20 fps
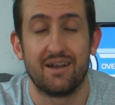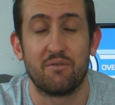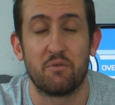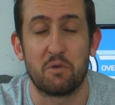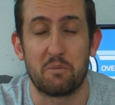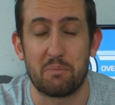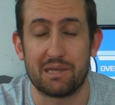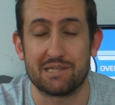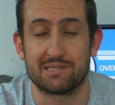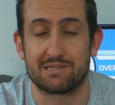
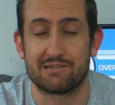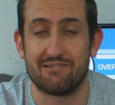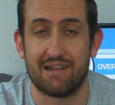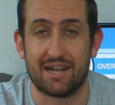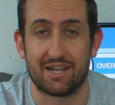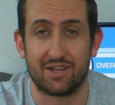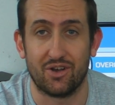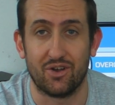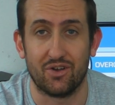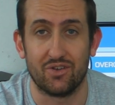we best
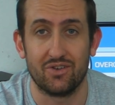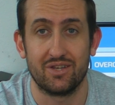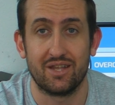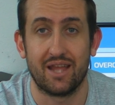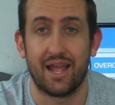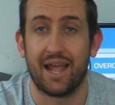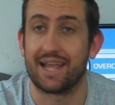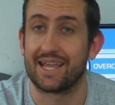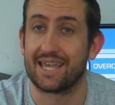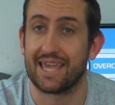crack on
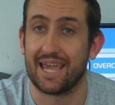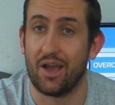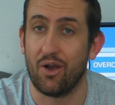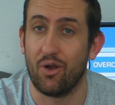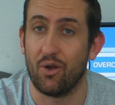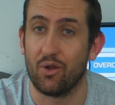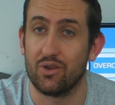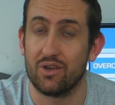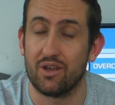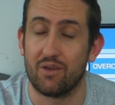and get
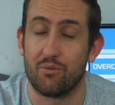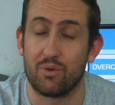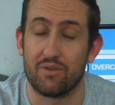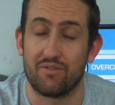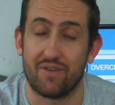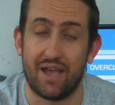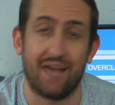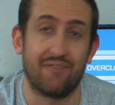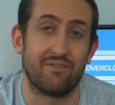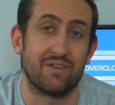on
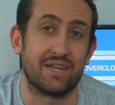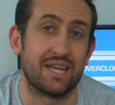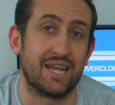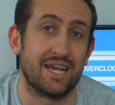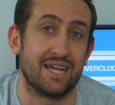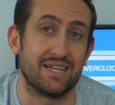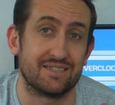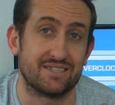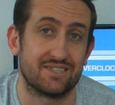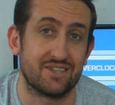with having
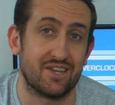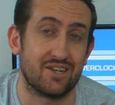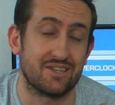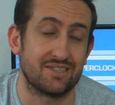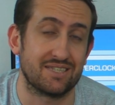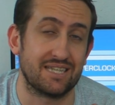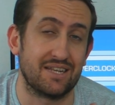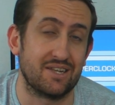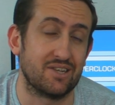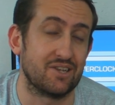a
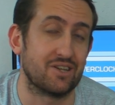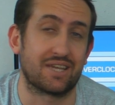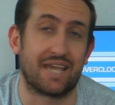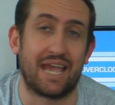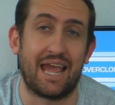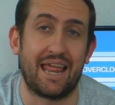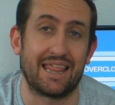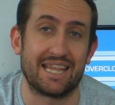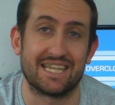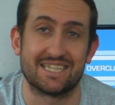dirty look
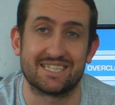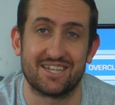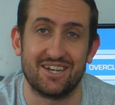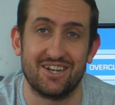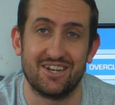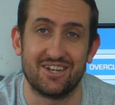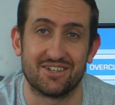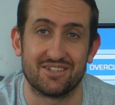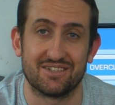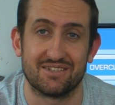at this
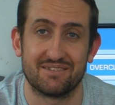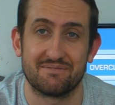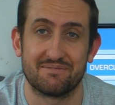card.